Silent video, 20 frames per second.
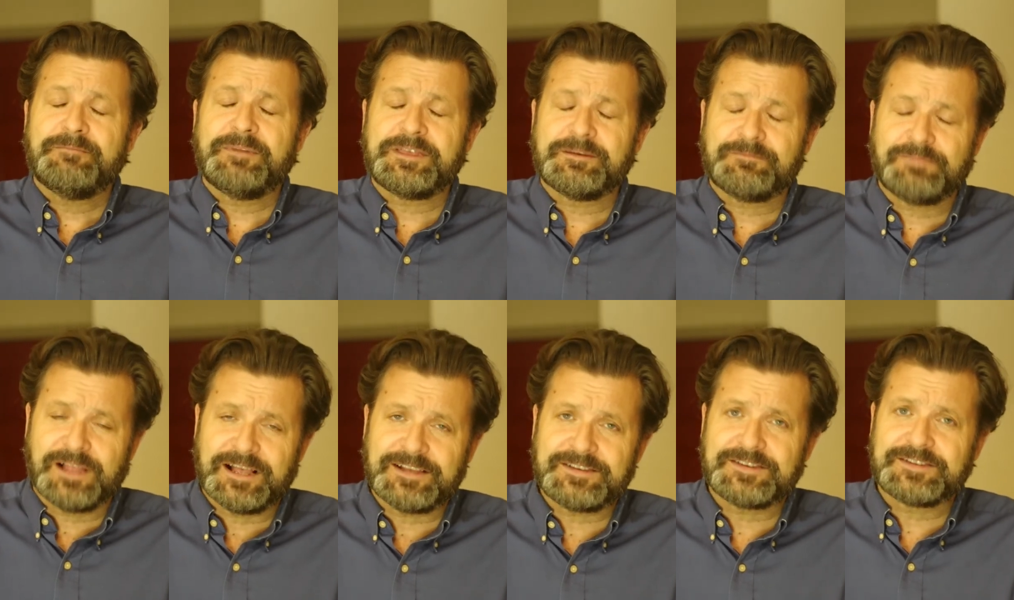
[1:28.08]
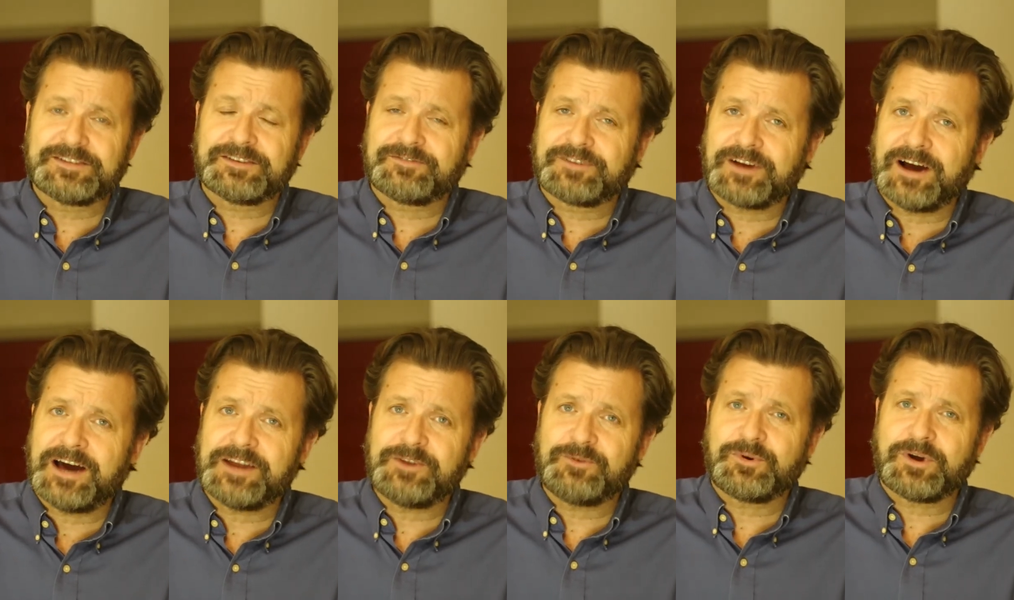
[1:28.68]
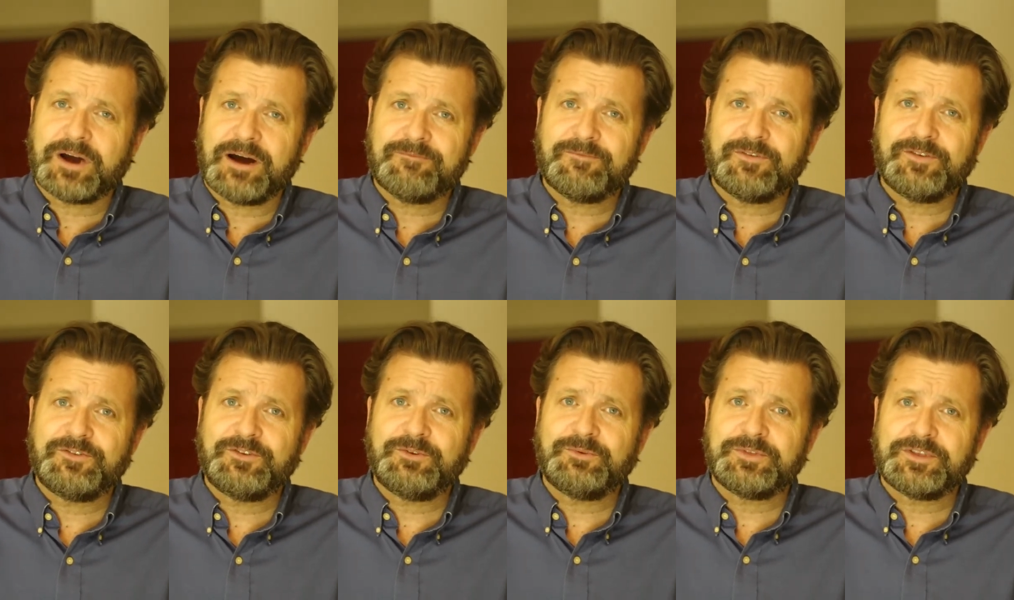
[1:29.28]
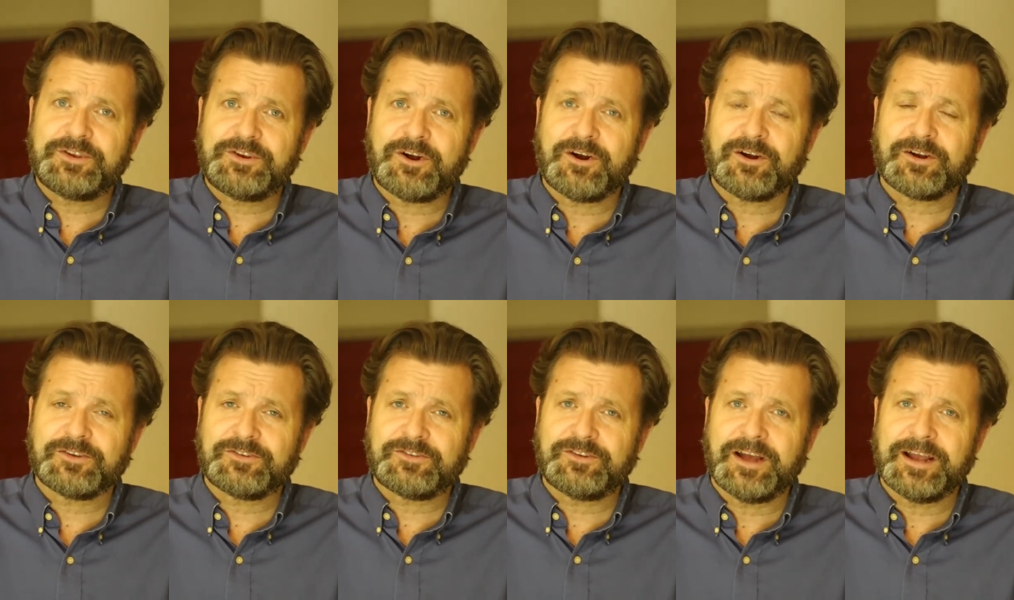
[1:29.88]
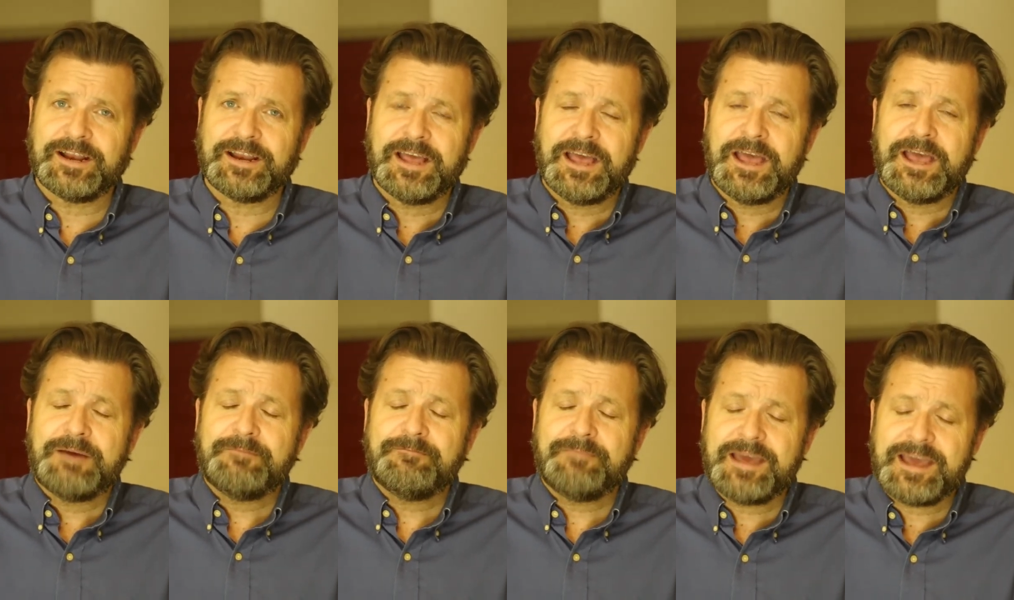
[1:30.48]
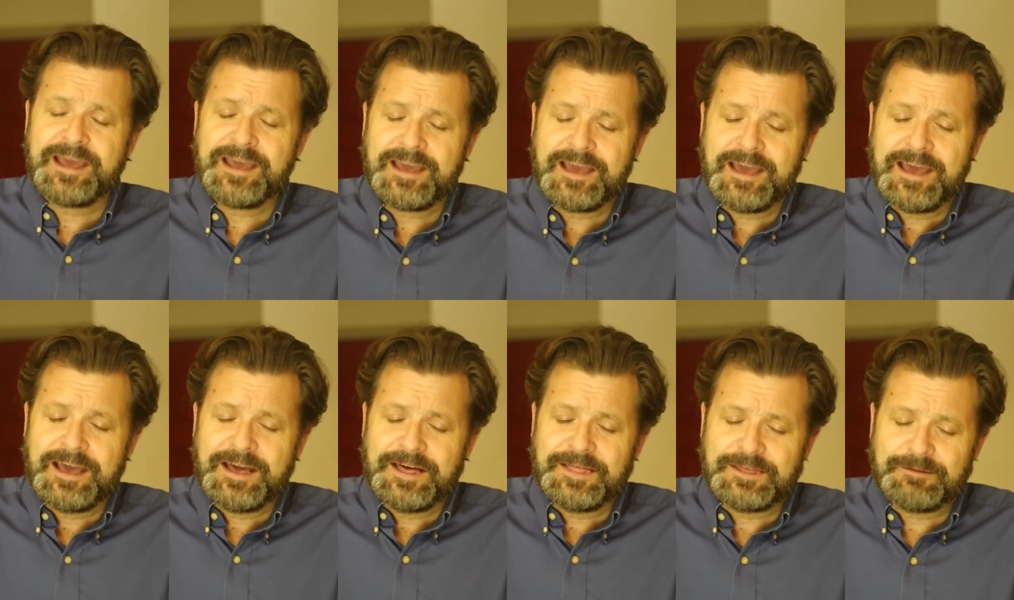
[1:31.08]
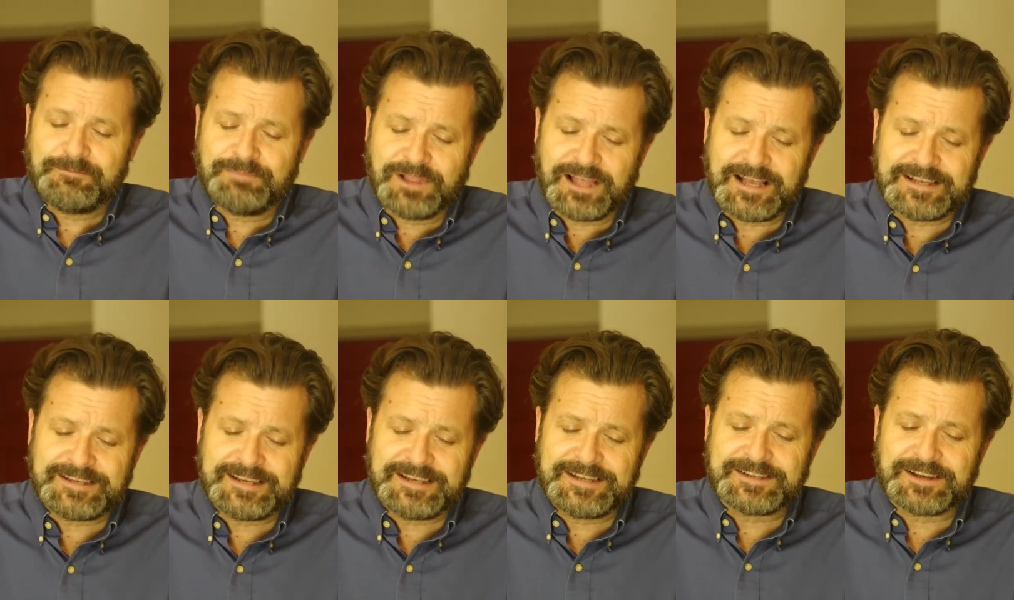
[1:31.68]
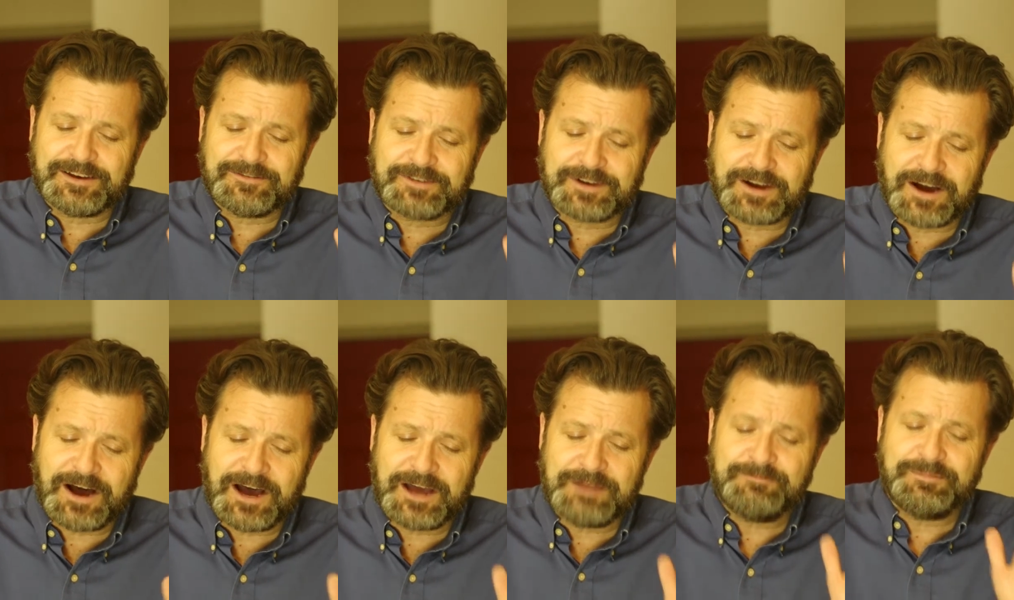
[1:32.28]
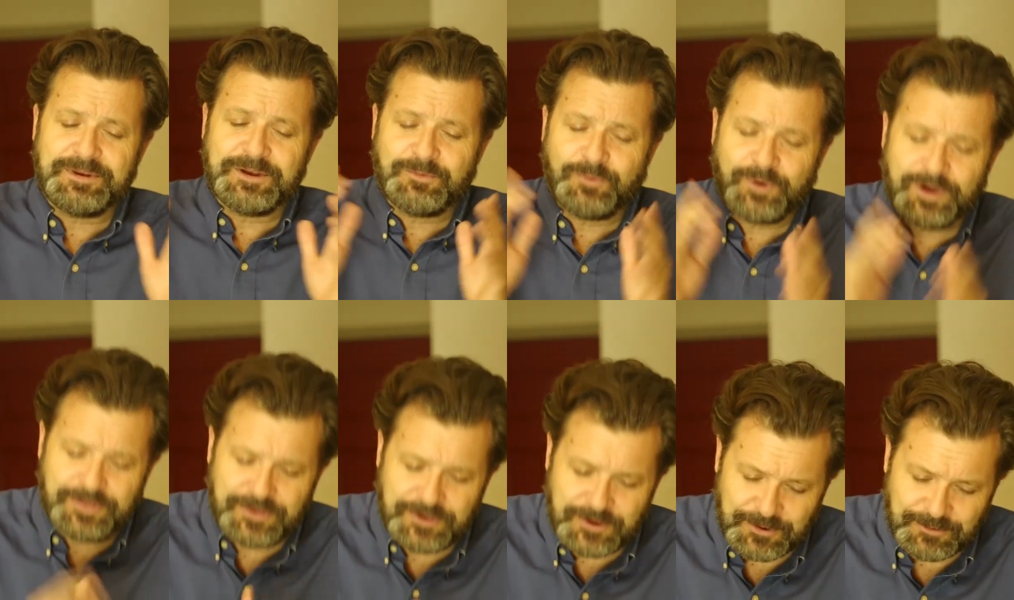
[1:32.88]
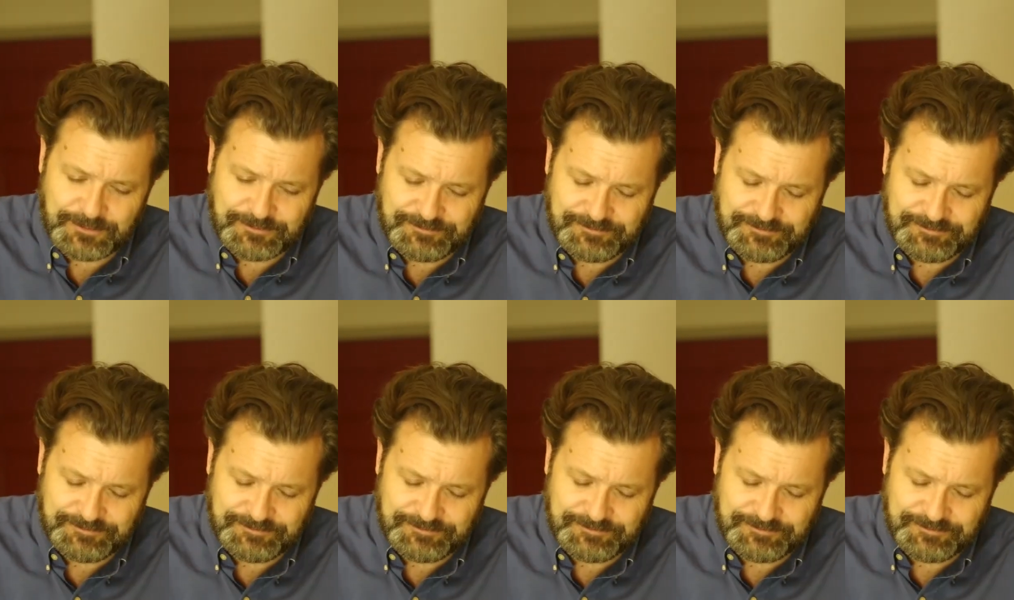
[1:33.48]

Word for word: may the blessings of God who comforts you in the darkest night, may the blessings of God be with you,